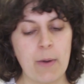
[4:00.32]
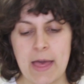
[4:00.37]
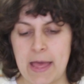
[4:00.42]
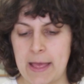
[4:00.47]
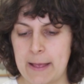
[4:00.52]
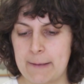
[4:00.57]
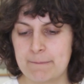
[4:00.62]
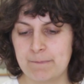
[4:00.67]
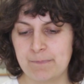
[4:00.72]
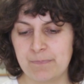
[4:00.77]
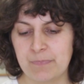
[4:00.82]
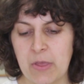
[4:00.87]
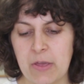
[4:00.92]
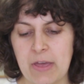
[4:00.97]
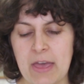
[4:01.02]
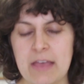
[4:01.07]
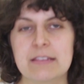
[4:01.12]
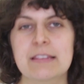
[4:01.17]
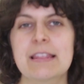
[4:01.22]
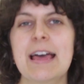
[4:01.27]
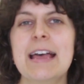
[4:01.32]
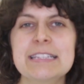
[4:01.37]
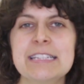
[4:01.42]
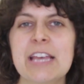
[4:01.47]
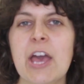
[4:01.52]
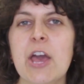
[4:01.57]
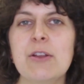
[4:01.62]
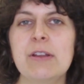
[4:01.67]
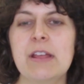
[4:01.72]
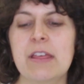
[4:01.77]
way. Okay, so that's
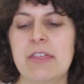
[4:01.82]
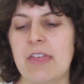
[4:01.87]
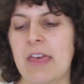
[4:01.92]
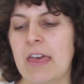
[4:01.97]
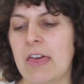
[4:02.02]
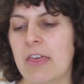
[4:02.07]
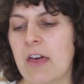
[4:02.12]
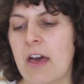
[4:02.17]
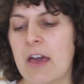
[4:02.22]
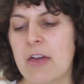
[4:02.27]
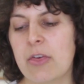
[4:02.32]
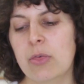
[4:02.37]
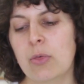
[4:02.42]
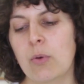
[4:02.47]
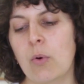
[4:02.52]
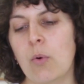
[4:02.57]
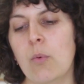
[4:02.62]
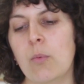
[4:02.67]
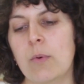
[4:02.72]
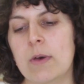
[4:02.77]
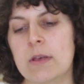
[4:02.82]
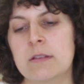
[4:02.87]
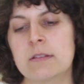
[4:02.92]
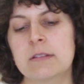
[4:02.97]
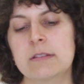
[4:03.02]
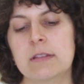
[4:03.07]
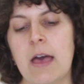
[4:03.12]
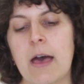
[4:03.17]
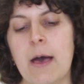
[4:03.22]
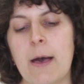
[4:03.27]
the only thing that I thought
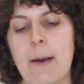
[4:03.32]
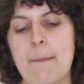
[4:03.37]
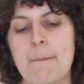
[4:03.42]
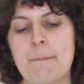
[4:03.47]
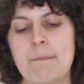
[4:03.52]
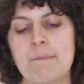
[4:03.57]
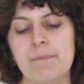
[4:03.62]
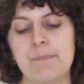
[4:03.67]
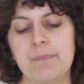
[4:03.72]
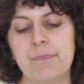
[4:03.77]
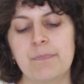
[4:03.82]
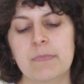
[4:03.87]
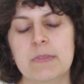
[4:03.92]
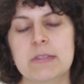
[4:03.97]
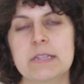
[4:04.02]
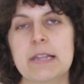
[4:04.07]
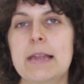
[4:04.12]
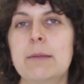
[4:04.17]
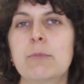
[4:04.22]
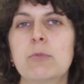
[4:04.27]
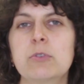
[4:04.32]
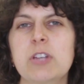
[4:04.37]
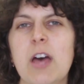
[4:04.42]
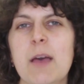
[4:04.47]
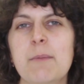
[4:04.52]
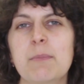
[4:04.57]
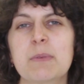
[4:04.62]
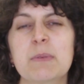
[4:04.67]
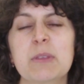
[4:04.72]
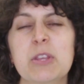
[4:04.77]
was slightly more
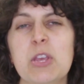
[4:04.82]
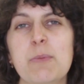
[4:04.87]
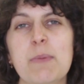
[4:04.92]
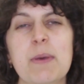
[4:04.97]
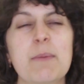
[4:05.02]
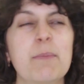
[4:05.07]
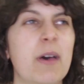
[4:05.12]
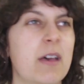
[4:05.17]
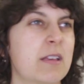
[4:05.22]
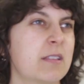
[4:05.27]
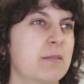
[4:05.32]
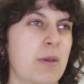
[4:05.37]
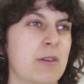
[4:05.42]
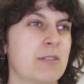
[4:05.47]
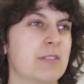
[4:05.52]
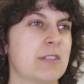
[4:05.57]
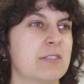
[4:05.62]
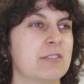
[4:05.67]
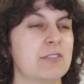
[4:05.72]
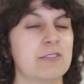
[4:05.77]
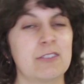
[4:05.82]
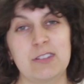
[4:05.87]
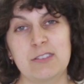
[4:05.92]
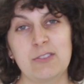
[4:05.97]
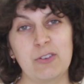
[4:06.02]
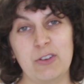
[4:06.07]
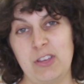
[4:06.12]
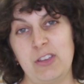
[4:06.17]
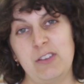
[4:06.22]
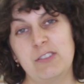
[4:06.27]
time consuming, but I suppose it's
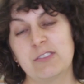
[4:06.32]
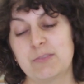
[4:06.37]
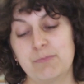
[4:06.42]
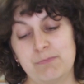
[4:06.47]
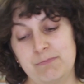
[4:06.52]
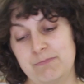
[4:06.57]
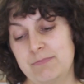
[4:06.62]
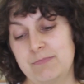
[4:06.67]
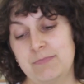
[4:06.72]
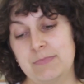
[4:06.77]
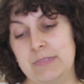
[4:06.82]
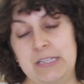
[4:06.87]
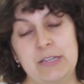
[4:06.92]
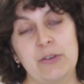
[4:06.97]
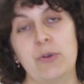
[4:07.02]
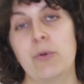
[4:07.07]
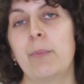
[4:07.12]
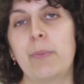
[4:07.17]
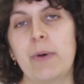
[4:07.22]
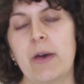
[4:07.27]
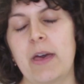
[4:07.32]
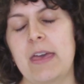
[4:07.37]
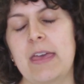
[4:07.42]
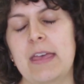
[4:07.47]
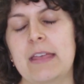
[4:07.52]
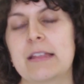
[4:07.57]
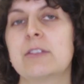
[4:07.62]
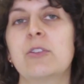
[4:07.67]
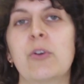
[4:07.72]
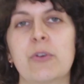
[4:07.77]
not a huge deal, but
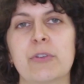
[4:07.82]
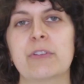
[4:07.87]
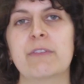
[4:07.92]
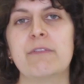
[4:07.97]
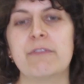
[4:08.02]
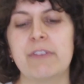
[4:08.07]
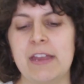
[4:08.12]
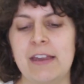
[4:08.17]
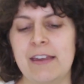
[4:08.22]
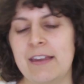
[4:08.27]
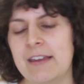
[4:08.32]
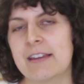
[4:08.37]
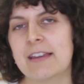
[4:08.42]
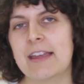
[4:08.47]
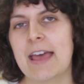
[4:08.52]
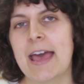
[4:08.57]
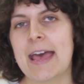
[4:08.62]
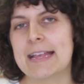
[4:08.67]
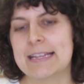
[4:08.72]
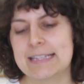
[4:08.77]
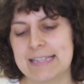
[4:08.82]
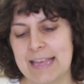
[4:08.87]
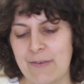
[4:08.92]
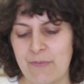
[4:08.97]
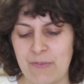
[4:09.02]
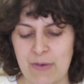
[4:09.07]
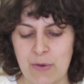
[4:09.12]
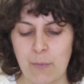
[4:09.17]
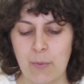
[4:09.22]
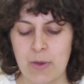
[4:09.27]
it's not as convenient as
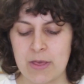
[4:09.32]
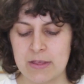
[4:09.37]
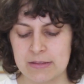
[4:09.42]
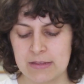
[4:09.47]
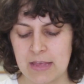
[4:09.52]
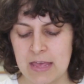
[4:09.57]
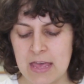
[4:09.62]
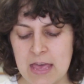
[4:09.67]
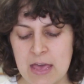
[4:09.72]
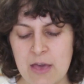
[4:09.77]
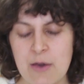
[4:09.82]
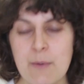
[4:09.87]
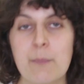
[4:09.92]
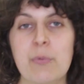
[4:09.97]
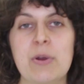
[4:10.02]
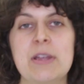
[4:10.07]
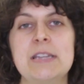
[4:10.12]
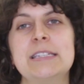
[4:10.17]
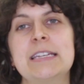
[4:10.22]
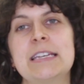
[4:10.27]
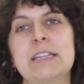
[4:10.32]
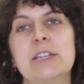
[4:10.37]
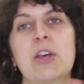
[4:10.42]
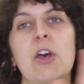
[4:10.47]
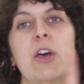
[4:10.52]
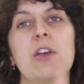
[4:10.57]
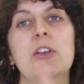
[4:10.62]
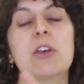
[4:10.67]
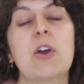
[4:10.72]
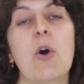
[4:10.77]
if it was printed
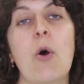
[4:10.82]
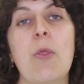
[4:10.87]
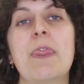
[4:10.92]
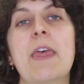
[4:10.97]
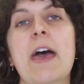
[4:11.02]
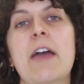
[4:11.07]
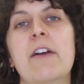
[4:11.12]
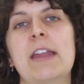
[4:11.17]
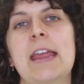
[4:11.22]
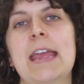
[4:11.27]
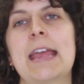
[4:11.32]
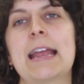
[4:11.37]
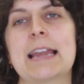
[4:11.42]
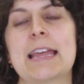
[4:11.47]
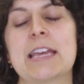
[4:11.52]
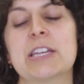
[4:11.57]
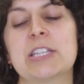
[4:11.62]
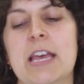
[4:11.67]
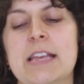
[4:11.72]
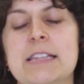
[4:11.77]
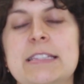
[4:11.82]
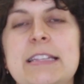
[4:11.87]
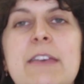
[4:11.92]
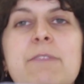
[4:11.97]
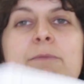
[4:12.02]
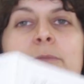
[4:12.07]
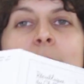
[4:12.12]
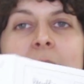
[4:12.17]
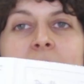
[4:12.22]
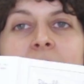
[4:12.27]
on there in English, as
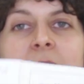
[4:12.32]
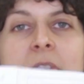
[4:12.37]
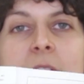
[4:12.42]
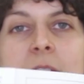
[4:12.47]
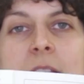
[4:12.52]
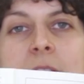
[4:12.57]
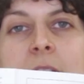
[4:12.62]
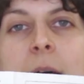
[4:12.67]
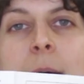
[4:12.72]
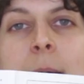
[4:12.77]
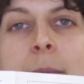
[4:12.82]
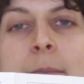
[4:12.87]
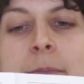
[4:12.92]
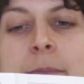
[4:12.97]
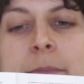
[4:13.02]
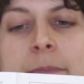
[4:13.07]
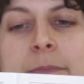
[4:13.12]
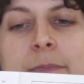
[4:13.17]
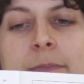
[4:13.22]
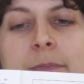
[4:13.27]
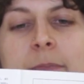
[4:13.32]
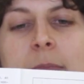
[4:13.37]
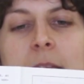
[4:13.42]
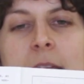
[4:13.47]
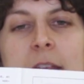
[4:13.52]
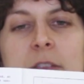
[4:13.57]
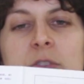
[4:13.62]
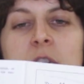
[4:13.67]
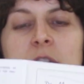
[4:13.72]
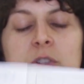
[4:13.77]
they've made this
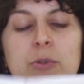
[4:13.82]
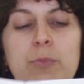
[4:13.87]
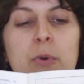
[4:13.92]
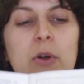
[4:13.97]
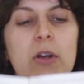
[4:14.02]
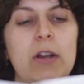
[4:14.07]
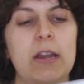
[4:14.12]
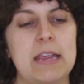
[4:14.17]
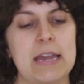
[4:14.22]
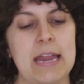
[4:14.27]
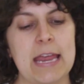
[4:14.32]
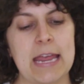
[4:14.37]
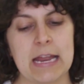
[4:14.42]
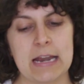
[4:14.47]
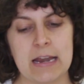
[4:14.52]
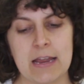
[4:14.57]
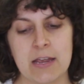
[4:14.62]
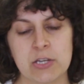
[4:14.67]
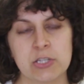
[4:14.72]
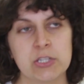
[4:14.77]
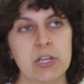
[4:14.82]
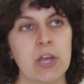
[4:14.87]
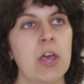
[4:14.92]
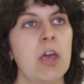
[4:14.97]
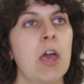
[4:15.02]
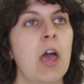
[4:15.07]
instruction booklet in English.